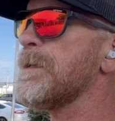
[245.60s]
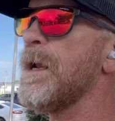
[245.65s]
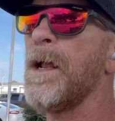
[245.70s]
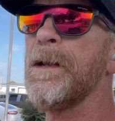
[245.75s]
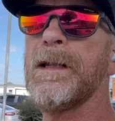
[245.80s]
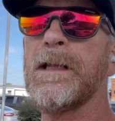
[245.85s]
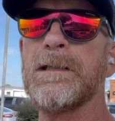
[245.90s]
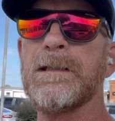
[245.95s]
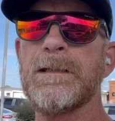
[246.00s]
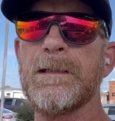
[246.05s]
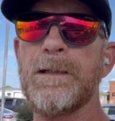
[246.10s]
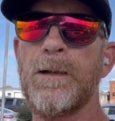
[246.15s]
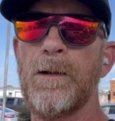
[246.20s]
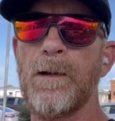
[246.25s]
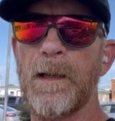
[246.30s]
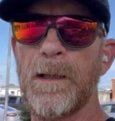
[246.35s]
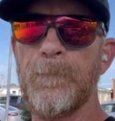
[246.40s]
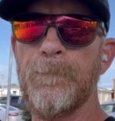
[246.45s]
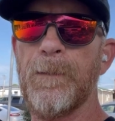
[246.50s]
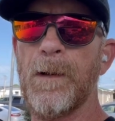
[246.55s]
not
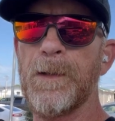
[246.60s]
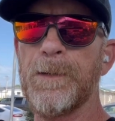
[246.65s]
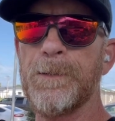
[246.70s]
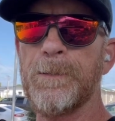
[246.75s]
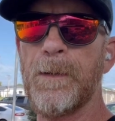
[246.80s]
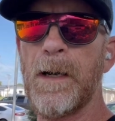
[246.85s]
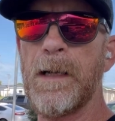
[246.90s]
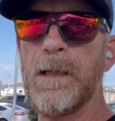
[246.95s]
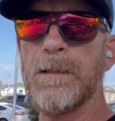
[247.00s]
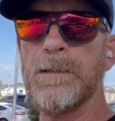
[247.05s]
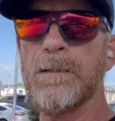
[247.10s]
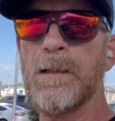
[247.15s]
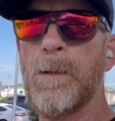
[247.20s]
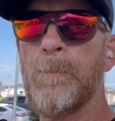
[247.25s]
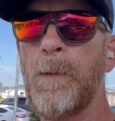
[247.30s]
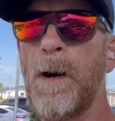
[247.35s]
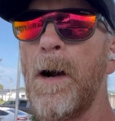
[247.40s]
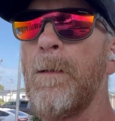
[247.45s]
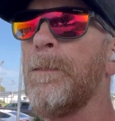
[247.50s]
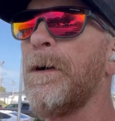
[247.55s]
necessarily funds raised. Our
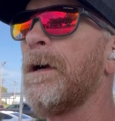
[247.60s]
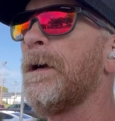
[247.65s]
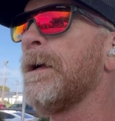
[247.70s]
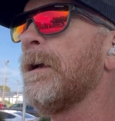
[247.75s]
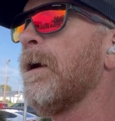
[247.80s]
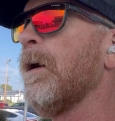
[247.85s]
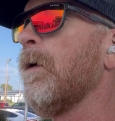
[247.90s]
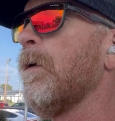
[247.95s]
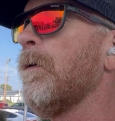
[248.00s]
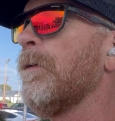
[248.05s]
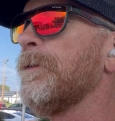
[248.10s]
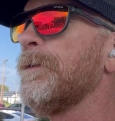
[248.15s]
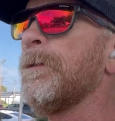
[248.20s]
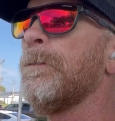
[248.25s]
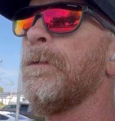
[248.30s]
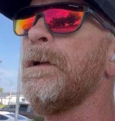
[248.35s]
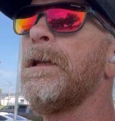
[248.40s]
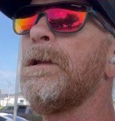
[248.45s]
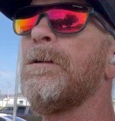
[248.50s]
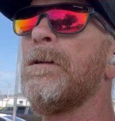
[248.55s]
primary goal is that
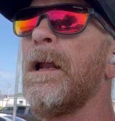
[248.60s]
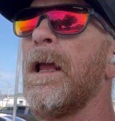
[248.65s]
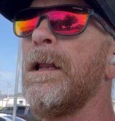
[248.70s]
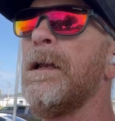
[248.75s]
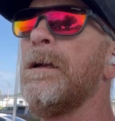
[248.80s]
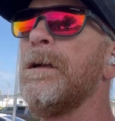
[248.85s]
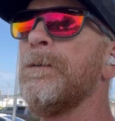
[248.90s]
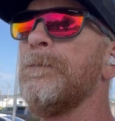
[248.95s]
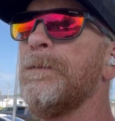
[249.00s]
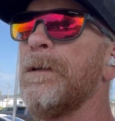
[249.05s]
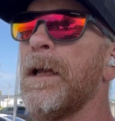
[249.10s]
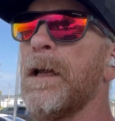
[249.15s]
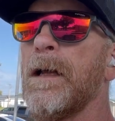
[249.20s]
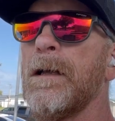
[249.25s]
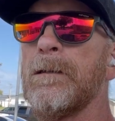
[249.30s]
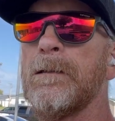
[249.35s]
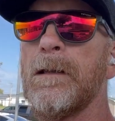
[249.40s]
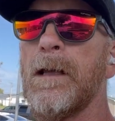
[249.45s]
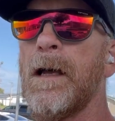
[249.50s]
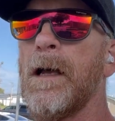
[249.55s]
we create an event
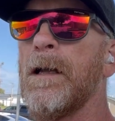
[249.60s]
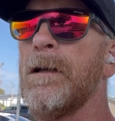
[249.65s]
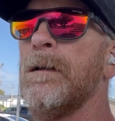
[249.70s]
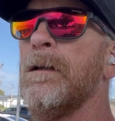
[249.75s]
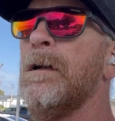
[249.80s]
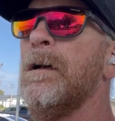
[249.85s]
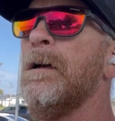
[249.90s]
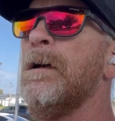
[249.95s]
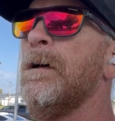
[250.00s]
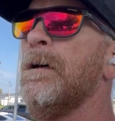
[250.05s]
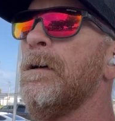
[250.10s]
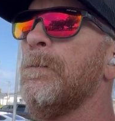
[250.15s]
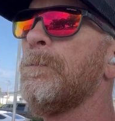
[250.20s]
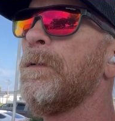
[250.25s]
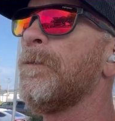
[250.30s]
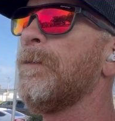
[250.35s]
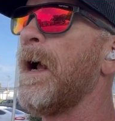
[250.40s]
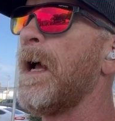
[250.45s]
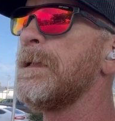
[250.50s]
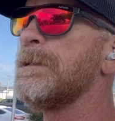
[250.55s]
that
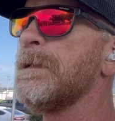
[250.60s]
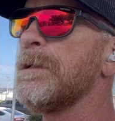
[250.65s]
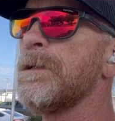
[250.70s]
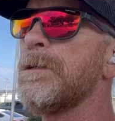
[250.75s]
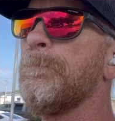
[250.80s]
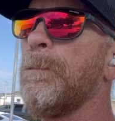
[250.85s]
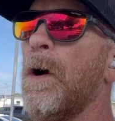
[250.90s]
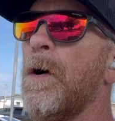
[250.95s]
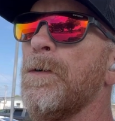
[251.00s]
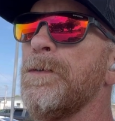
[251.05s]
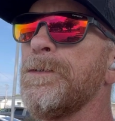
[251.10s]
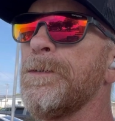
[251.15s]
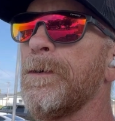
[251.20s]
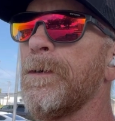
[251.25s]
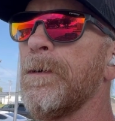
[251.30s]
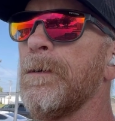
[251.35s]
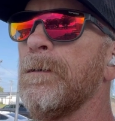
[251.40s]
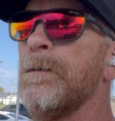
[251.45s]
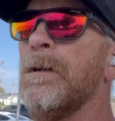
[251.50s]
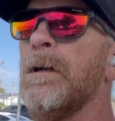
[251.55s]
provides
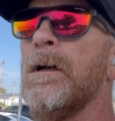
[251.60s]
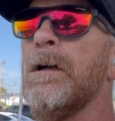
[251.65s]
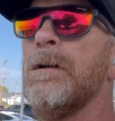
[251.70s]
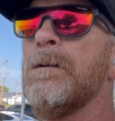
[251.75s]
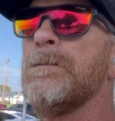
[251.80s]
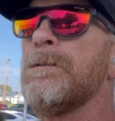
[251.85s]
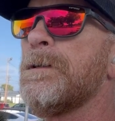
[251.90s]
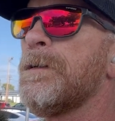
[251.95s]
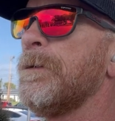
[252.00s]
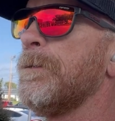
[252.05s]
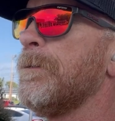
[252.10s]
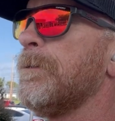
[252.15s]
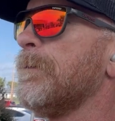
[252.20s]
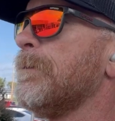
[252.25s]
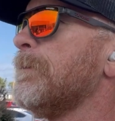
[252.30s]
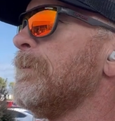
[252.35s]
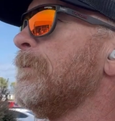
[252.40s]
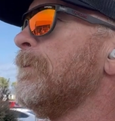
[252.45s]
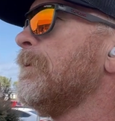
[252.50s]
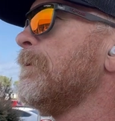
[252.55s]
exposure
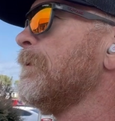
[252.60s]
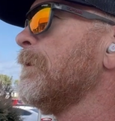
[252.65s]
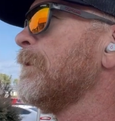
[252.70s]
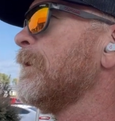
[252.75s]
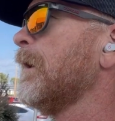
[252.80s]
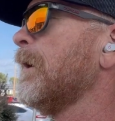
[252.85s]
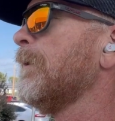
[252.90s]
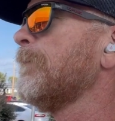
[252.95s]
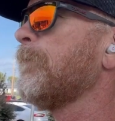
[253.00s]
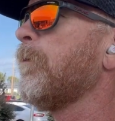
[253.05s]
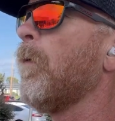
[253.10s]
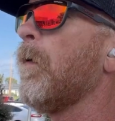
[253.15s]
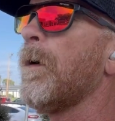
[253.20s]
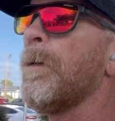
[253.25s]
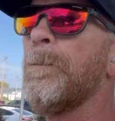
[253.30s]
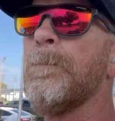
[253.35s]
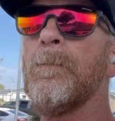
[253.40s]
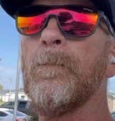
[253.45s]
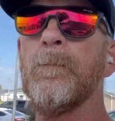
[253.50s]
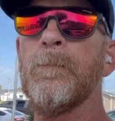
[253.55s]
to uh,
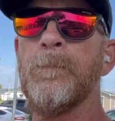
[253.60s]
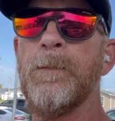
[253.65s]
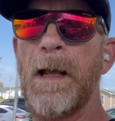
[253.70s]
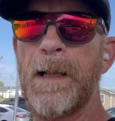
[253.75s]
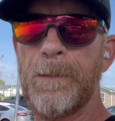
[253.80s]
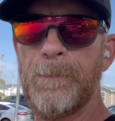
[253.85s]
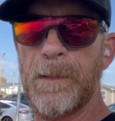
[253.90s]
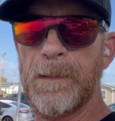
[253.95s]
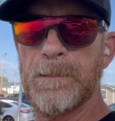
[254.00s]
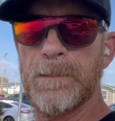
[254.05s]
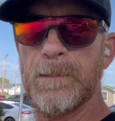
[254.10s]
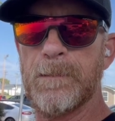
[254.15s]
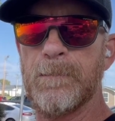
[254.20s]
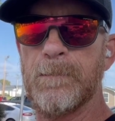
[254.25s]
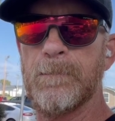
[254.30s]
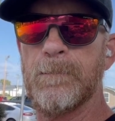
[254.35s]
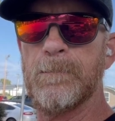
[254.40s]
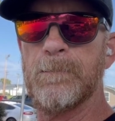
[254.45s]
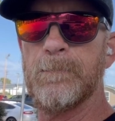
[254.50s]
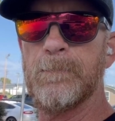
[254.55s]
for veterans
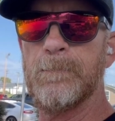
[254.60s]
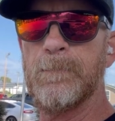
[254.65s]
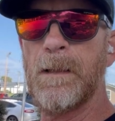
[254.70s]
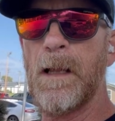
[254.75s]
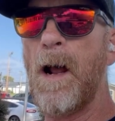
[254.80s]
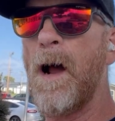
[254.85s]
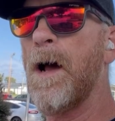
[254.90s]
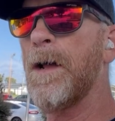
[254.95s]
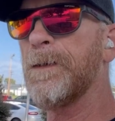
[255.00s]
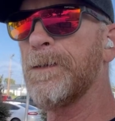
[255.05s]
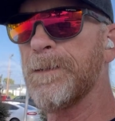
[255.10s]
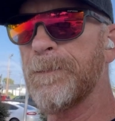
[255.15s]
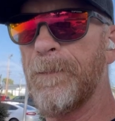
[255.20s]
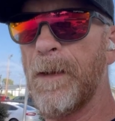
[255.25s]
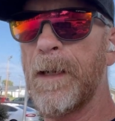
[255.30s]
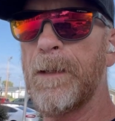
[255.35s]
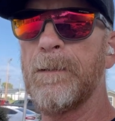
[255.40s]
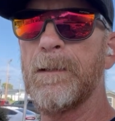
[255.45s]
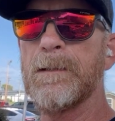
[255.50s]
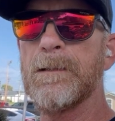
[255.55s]
that honors
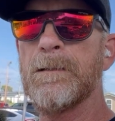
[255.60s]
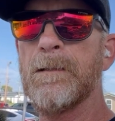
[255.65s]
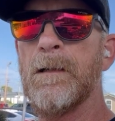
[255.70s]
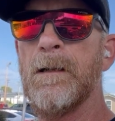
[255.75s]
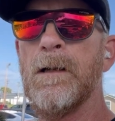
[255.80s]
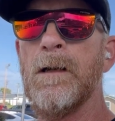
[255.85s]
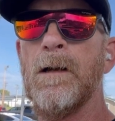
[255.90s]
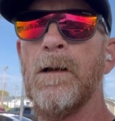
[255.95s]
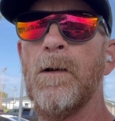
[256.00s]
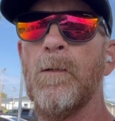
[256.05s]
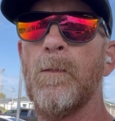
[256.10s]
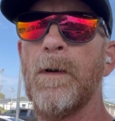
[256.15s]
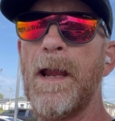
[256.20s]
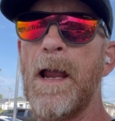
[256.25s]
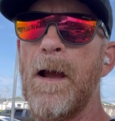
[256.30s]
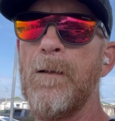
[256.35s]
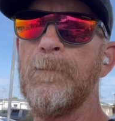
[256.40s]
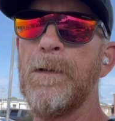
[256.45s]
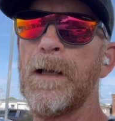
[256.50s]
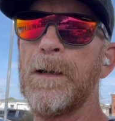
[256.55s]
veterans. We
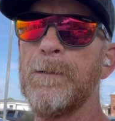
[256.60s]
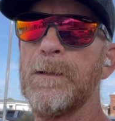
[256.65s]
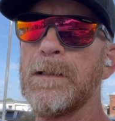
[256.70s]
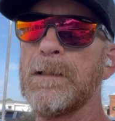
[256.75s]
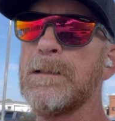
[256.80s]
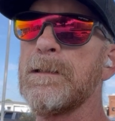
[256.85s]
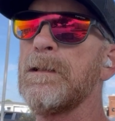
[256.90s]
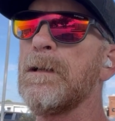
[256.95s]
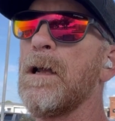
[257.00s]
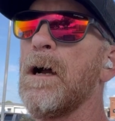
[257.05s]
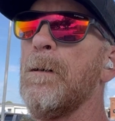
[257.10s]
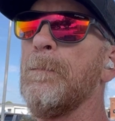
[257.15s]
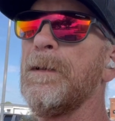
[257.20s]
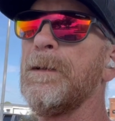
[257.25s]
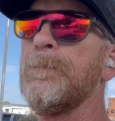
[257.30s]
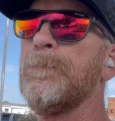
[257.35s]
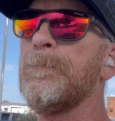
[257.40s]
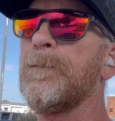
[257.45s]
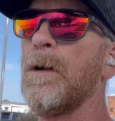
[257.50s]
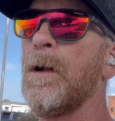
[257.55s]
have veterans
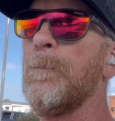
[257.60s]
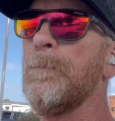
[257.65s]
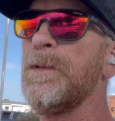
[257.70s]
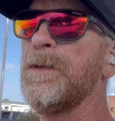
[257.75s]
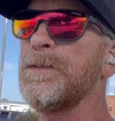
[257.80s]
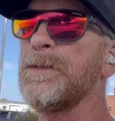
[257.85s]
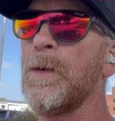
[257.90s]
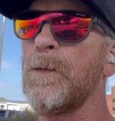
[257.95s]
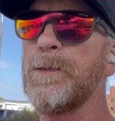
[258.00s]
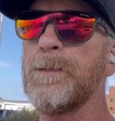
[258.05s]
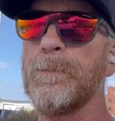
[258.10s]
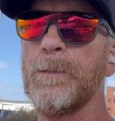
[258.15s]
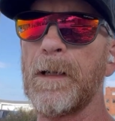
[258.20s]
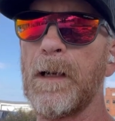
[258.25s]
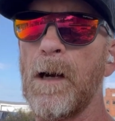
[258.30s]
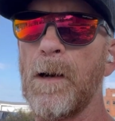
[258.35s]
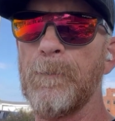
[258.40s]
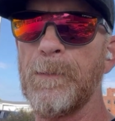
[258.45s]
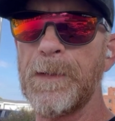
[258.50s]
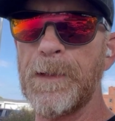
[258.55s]
coming from the Soldier
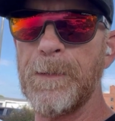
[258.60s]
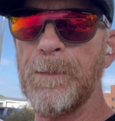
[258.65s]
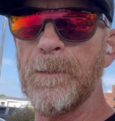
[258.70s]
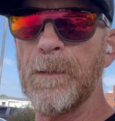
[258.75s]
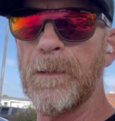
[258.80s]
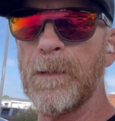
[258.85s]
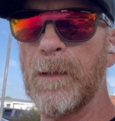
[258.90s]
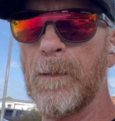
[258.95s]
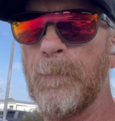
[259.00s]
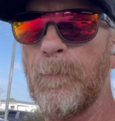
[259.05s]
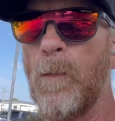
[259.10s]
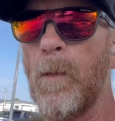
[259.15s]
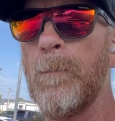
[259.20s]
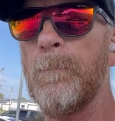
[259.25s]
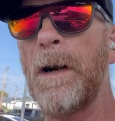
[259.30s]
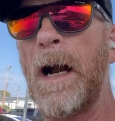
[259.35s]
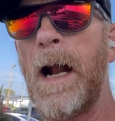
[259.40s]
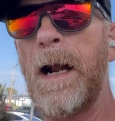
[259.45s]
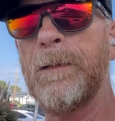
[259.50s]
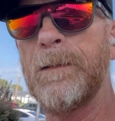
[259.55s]
Recovery Unit at Fort
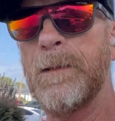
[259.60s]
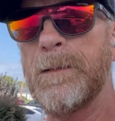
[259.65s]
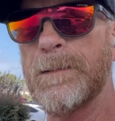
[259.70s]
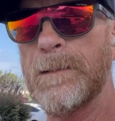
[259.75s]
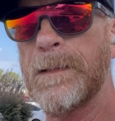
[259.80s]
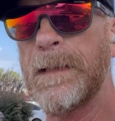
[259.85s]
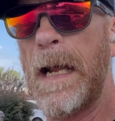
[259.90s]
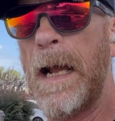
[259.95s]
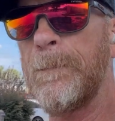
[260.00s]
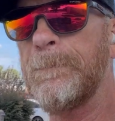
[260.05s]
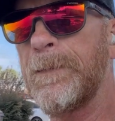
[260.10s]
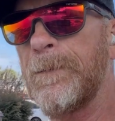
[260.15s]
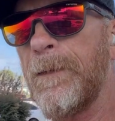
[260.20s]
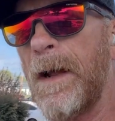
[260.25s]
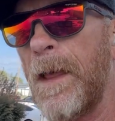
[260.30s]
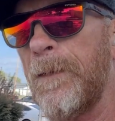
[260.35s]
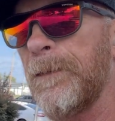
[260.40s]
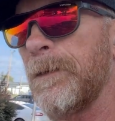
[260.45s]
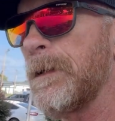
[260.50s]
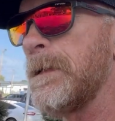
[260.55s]
Bragg. There's adaptive
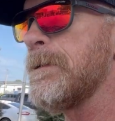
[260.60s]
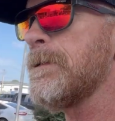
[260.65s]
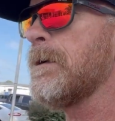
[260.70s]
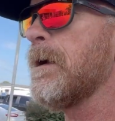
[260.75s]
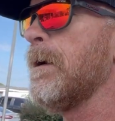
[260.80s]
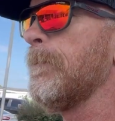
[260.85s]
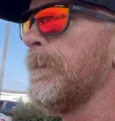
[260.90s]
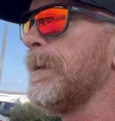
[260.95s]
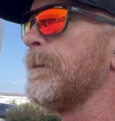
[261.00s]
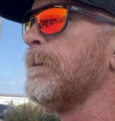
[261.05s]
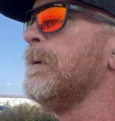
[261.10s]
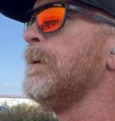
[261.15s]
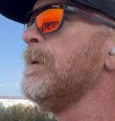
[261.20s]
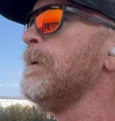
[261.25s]
athletes coming.